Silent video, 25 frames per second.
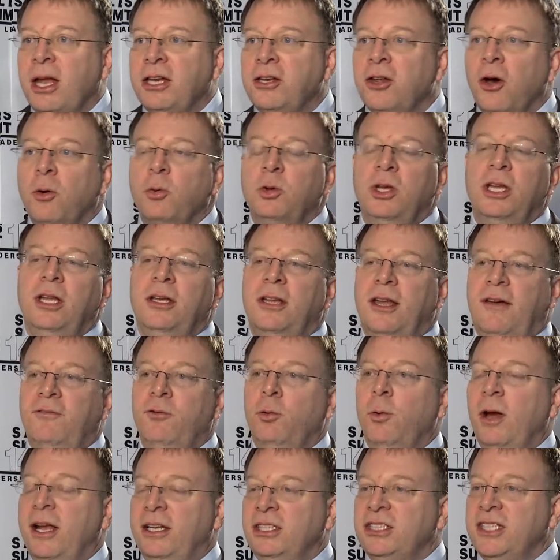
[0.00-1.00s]
I don't need to
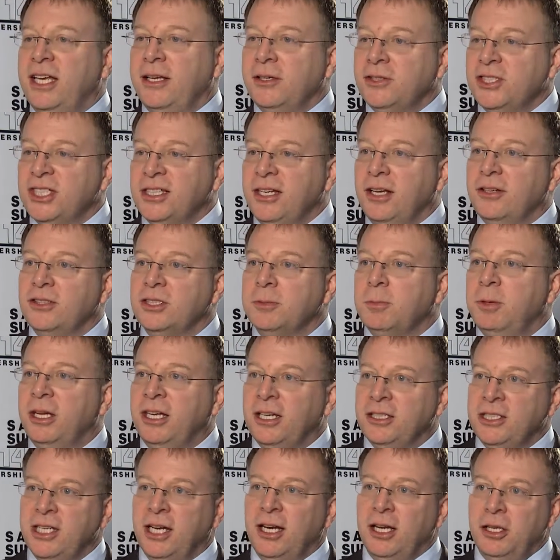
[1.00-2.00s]
have great sales skills
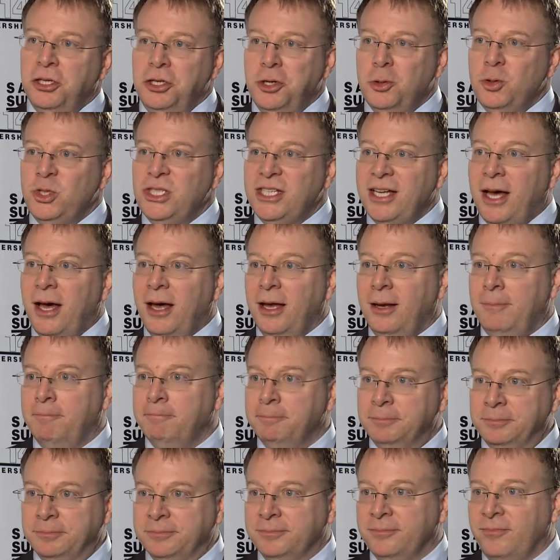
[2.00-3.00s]
because I can use time.
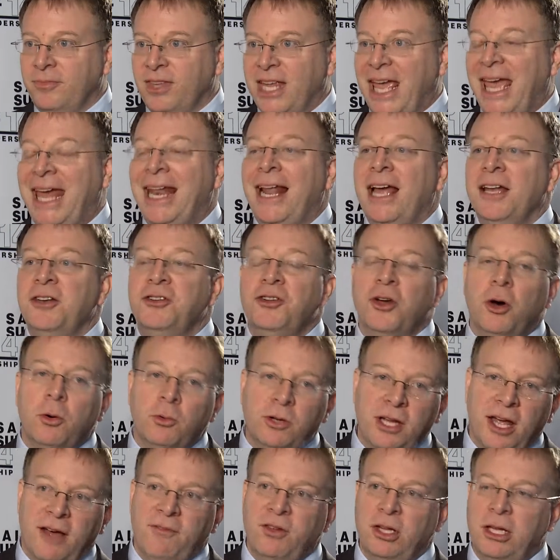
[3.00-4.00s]
And I
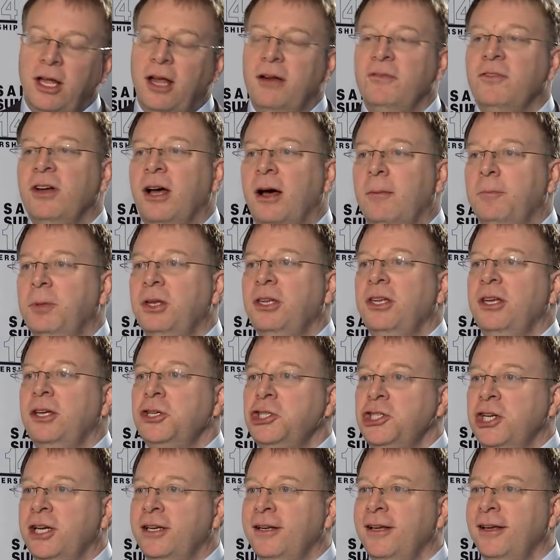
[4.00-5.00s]
don't have a lot of
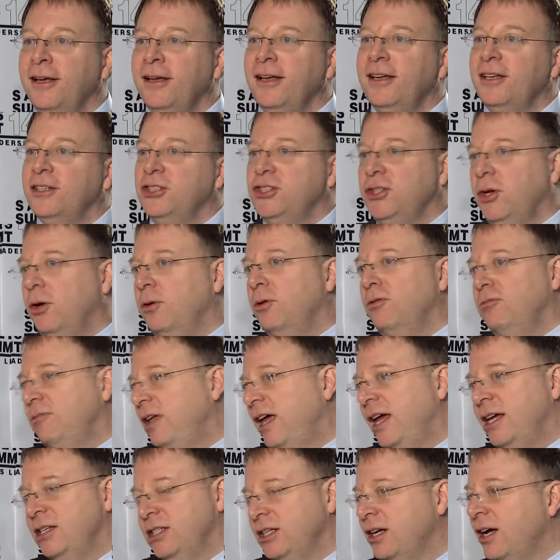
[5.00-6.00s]
competition, so
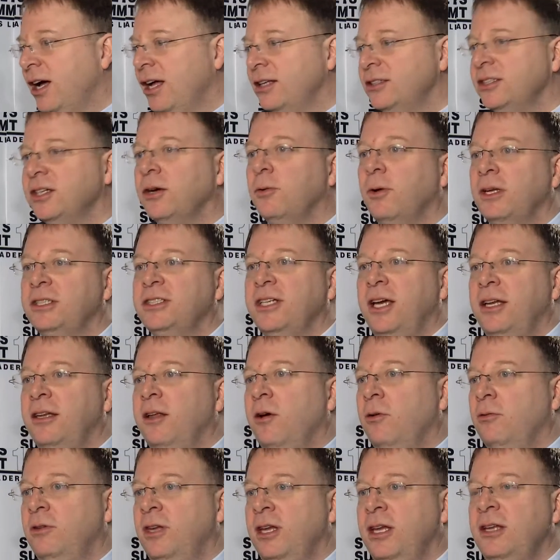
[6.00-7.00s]
as a consequence, I
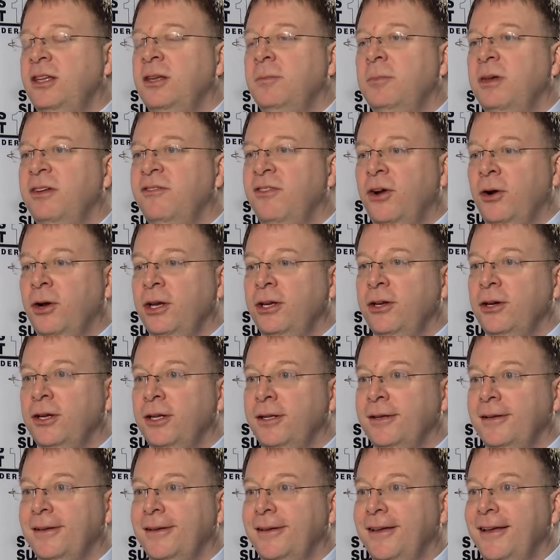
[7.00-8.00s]
don't need to be very
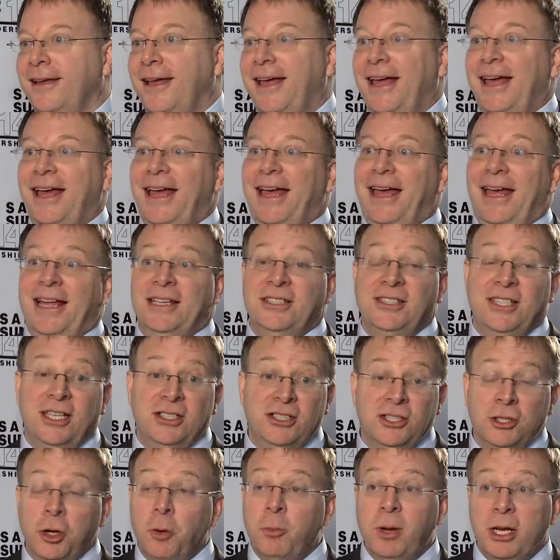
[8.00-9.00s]
good. And
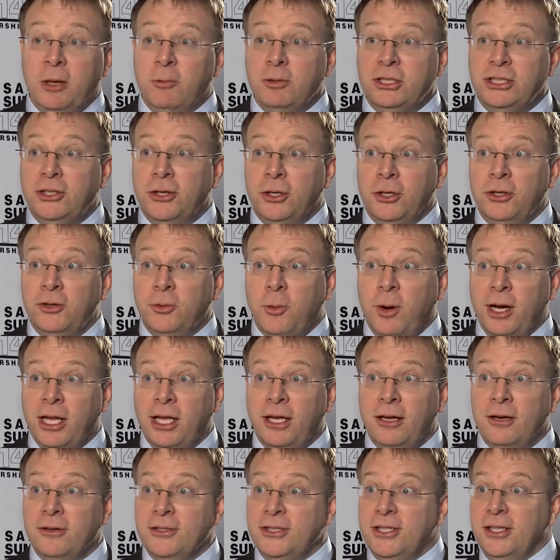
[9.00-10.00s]
since nobody was good 20
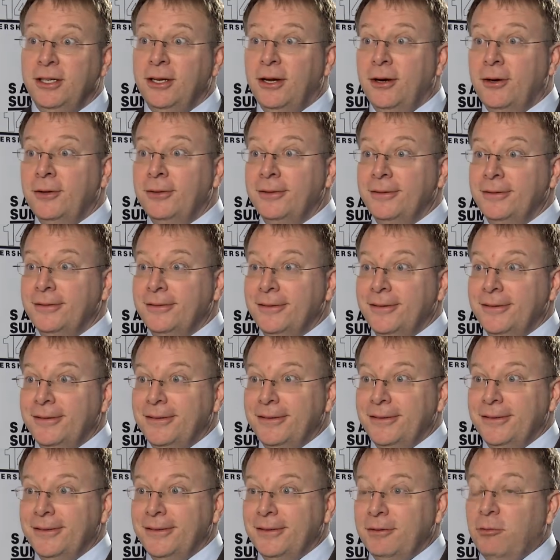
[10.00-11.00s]
years ago,
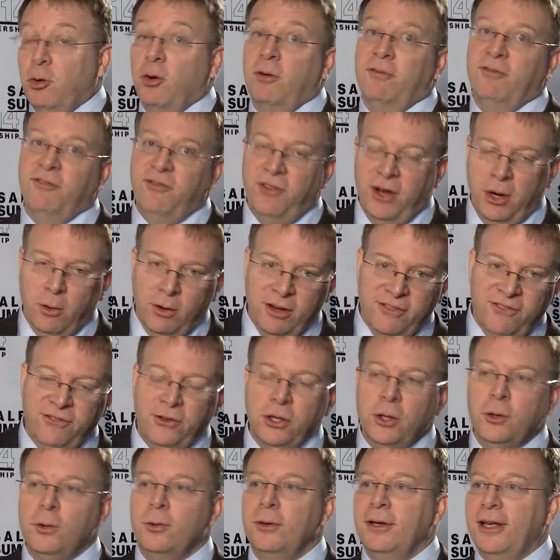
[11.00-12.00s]
or very
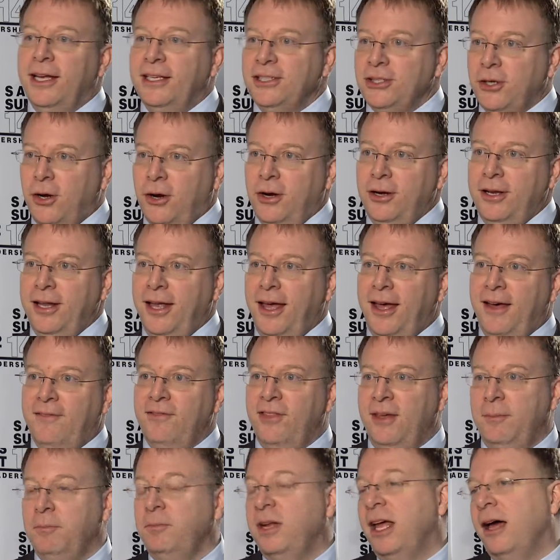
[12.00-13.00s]
few, it's hard to
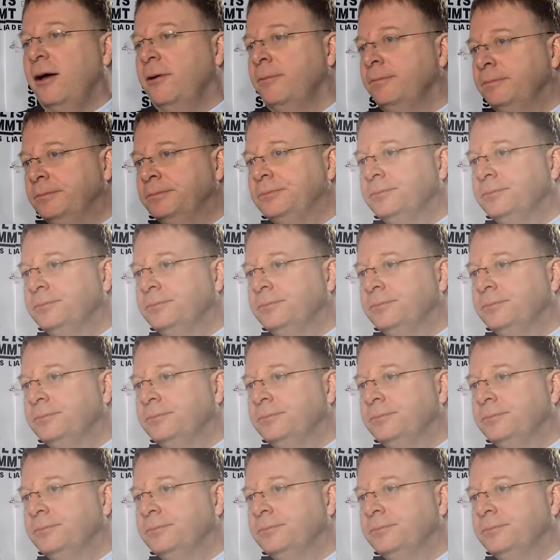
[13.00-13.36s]
have them now.